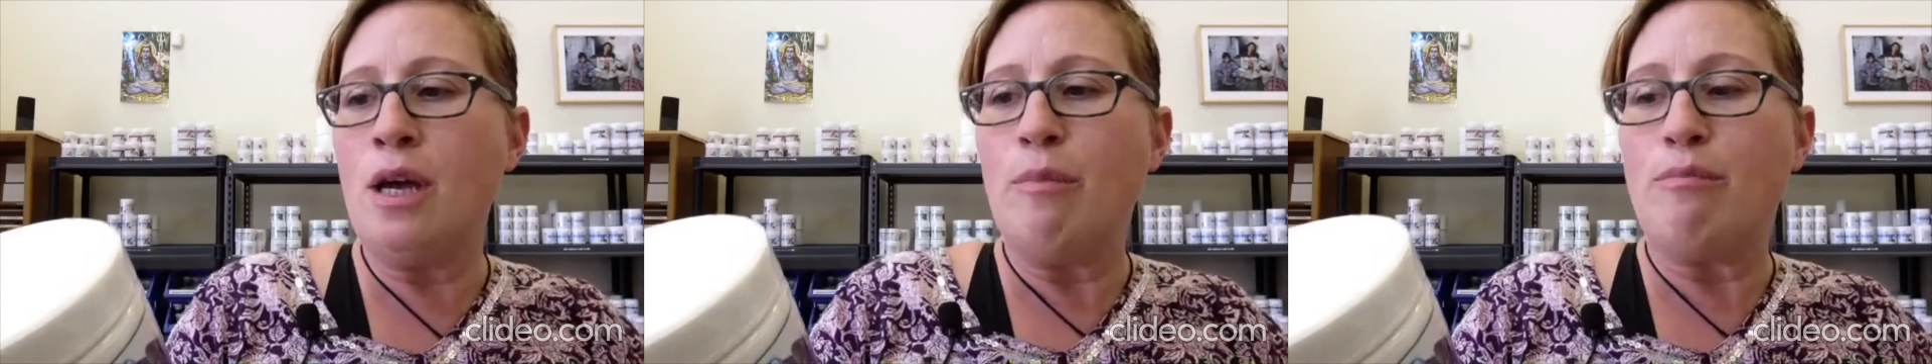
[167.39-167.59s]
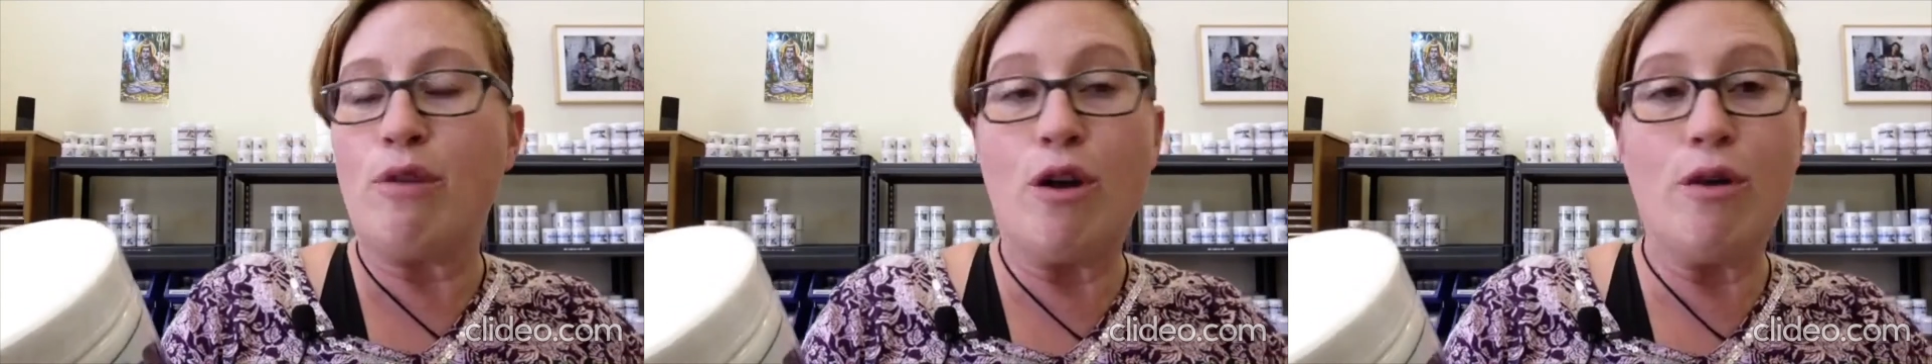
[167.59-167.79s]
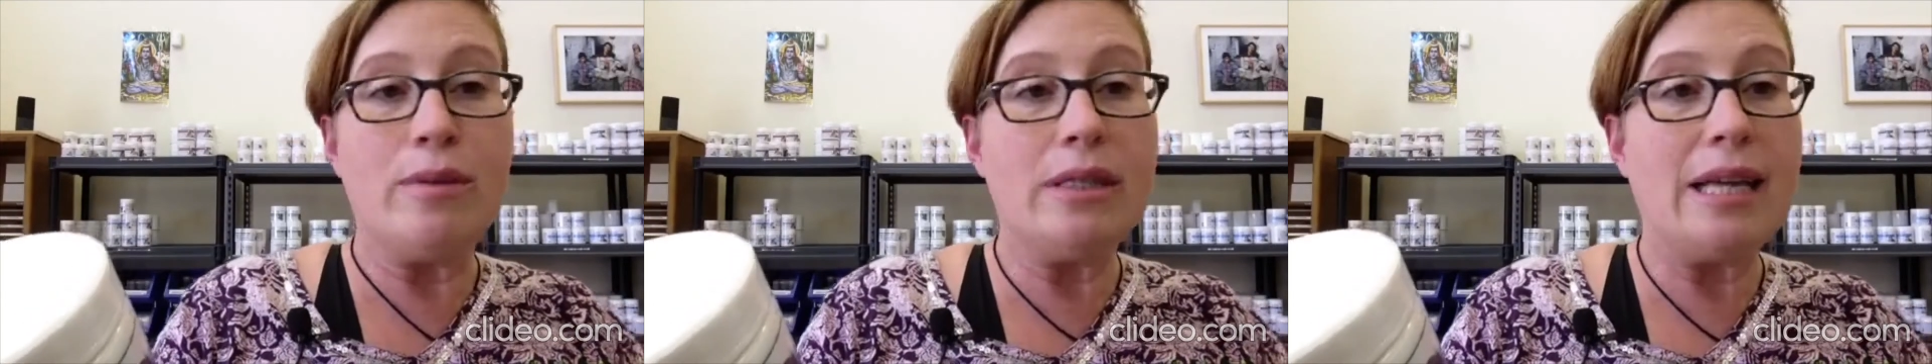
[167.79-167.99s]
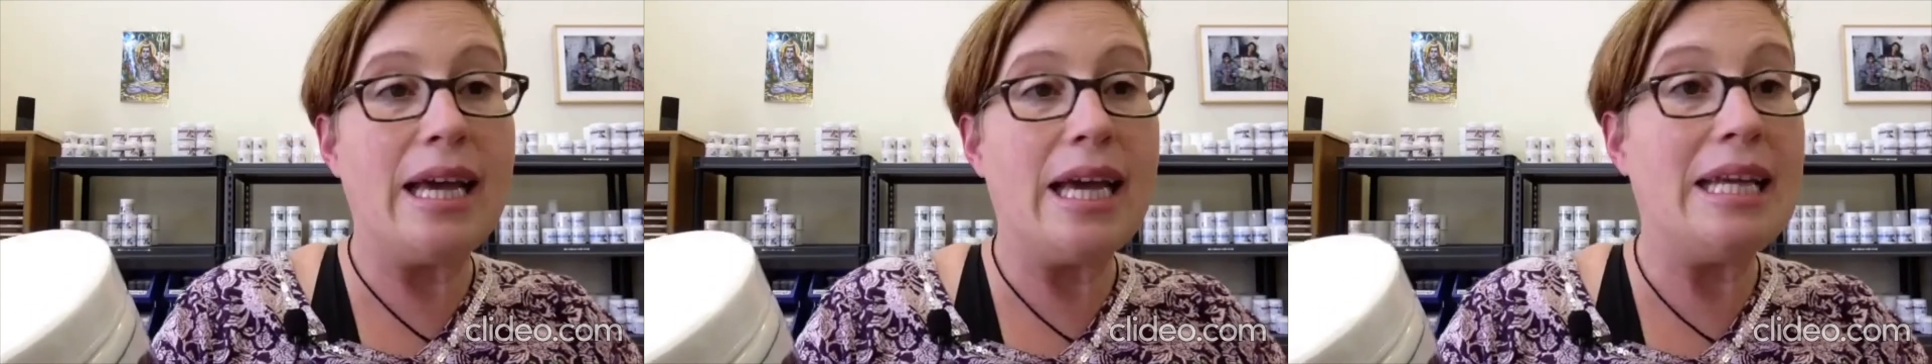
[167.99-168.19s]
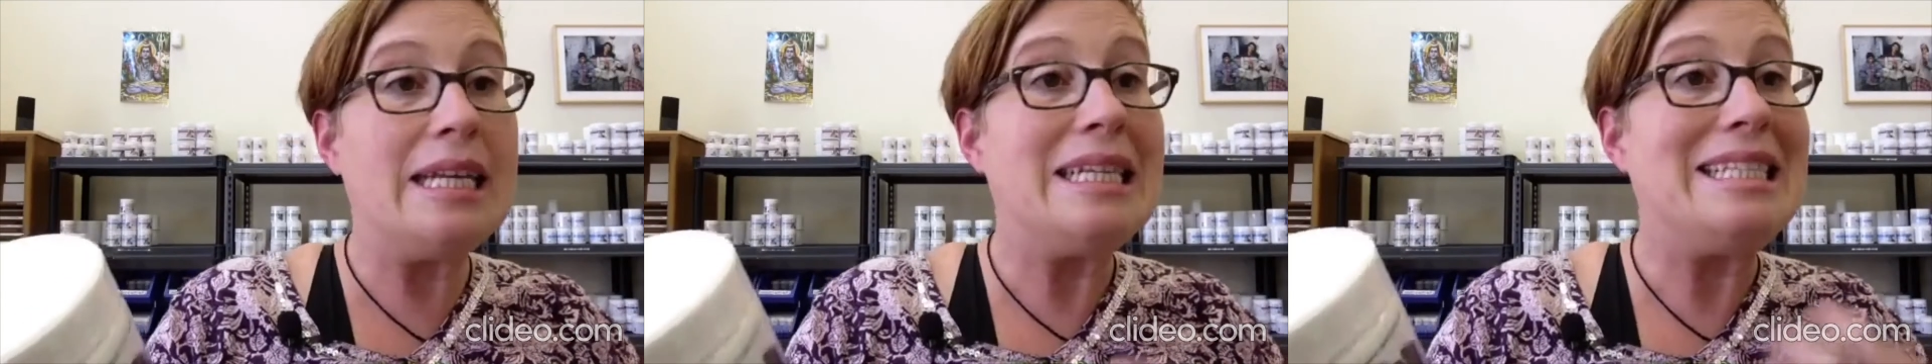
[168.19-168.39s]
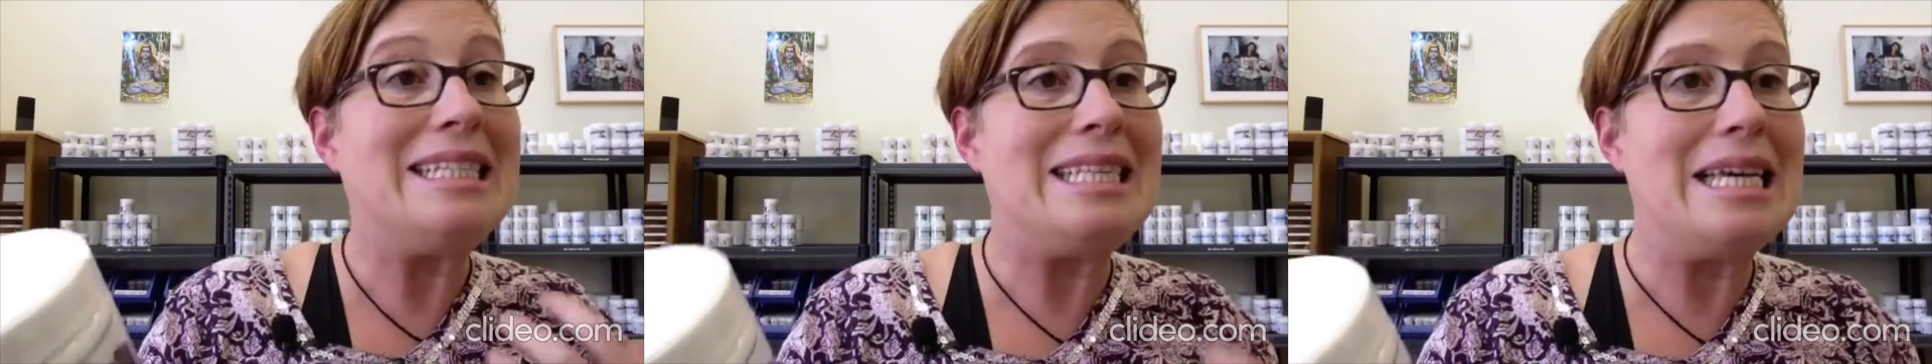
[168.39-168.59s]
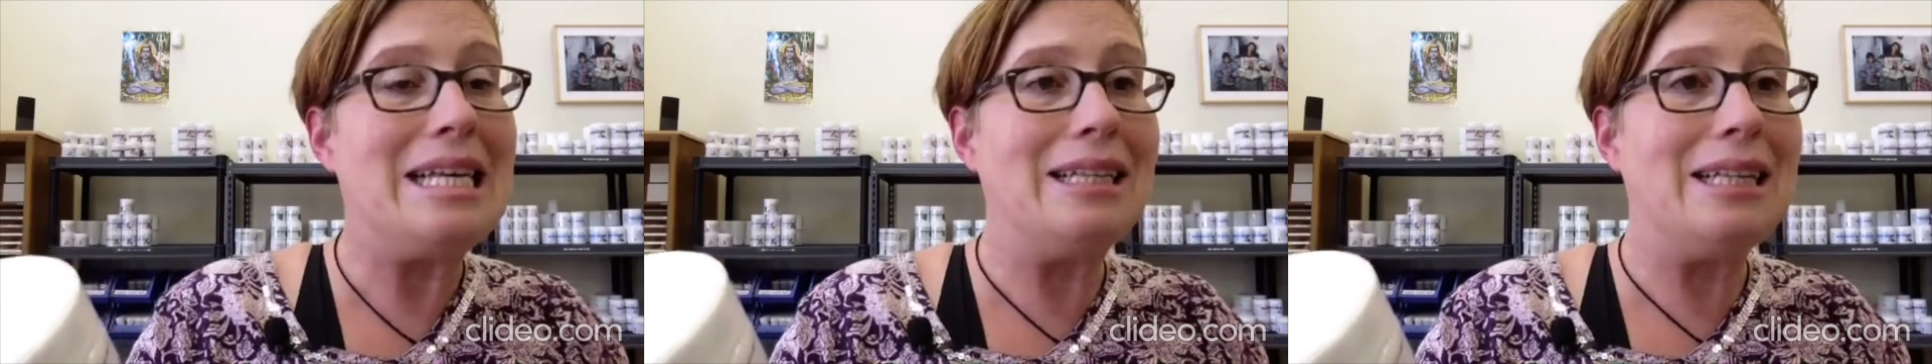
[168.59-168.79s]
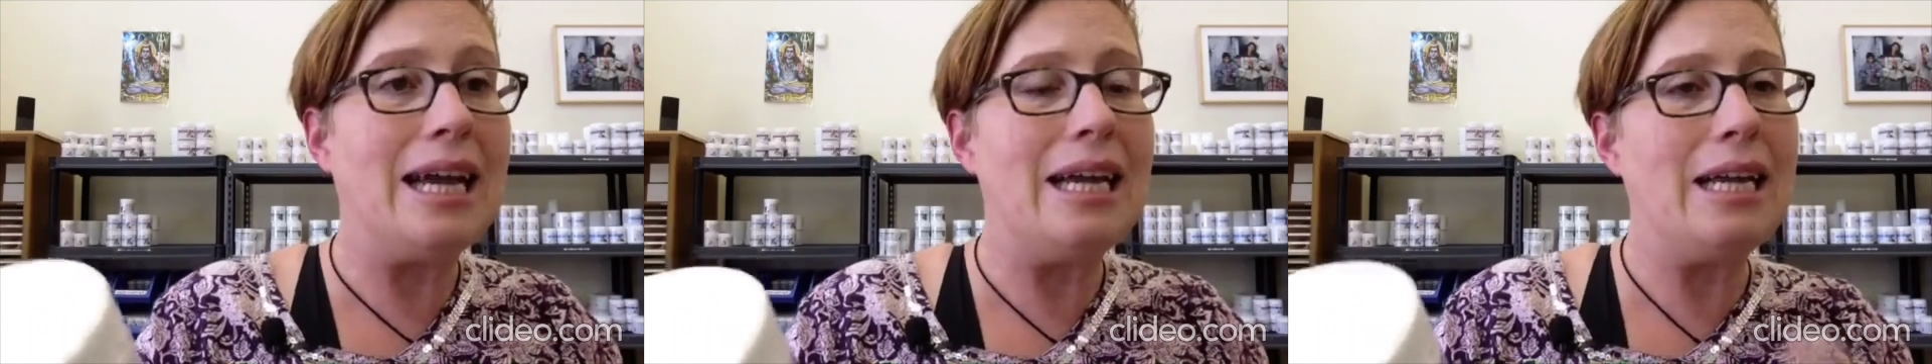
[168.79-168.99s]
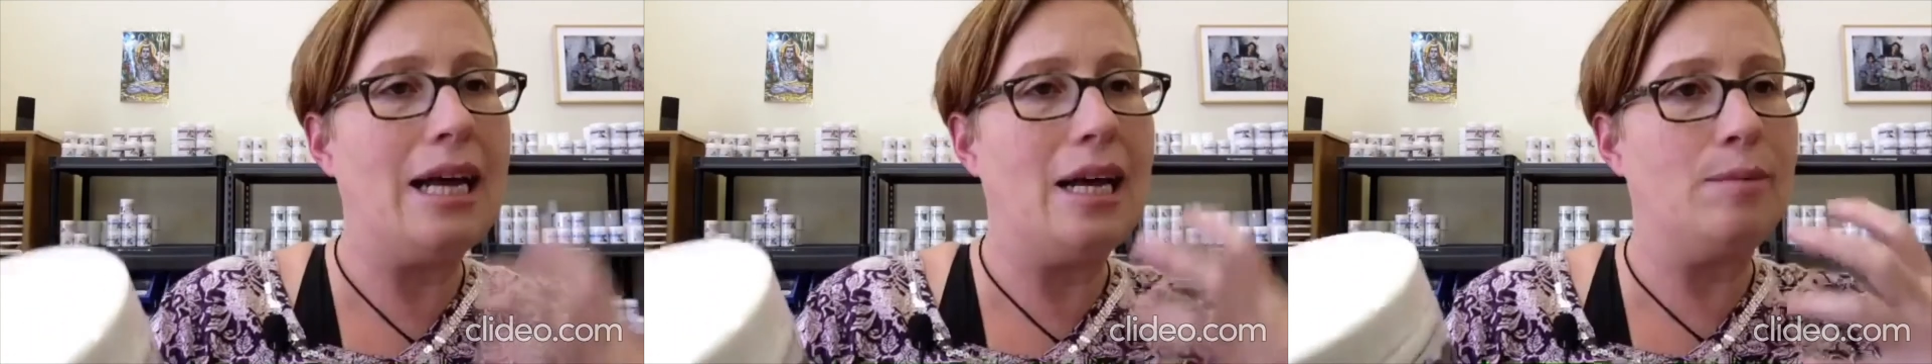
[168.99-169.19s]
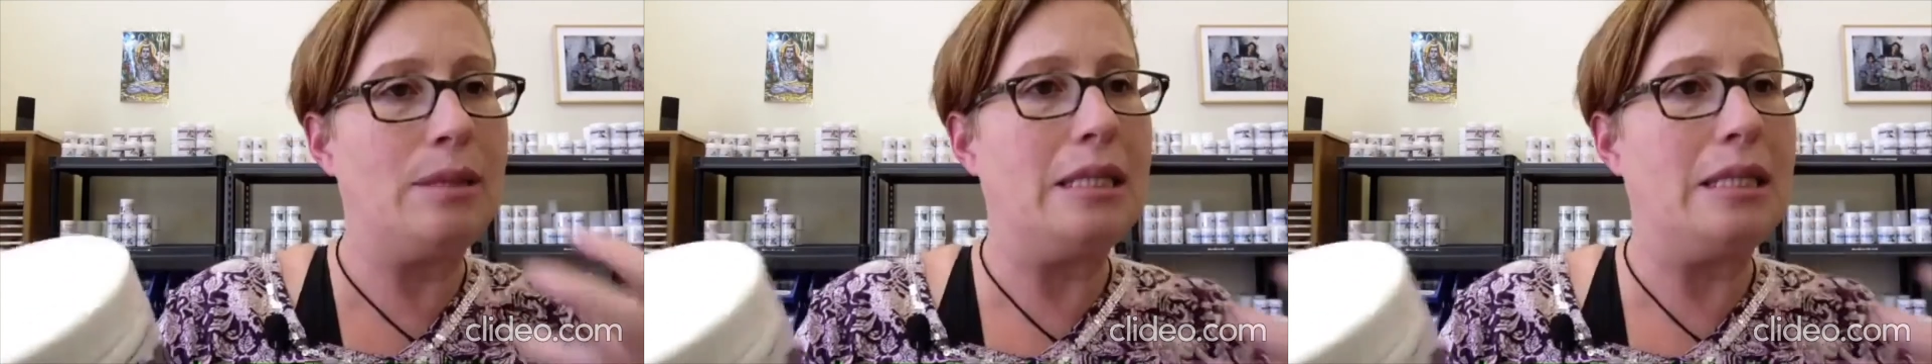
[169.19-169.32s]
bromelain, zeolite helps